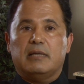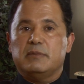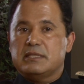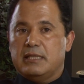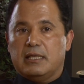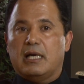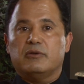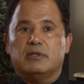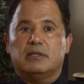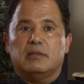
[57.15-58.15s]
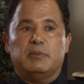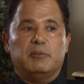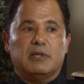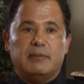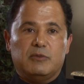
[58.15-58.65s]
of mistake out there that
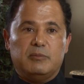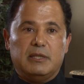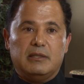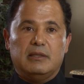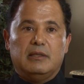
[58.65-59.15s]
people come to me and